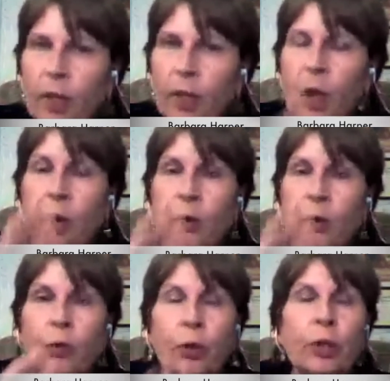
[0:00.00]
No,
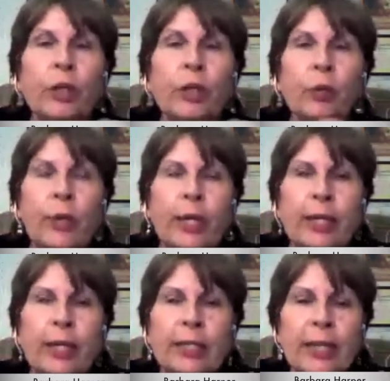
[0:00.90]
the third
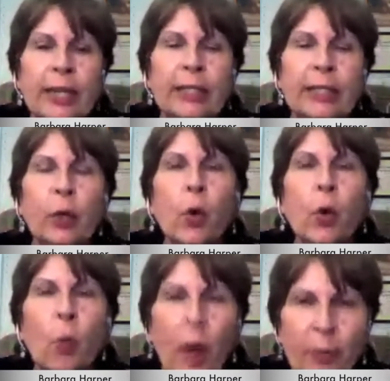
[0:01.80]
ingredient is a
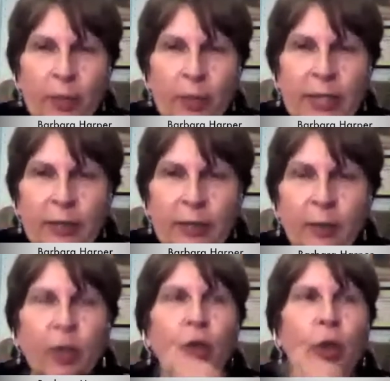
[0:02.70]
cooperative
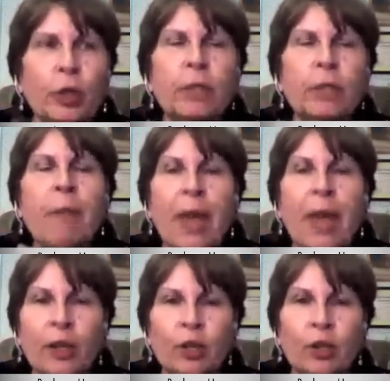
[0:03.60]
nurse
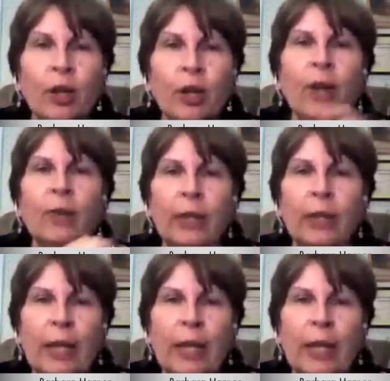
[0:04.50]
manager of the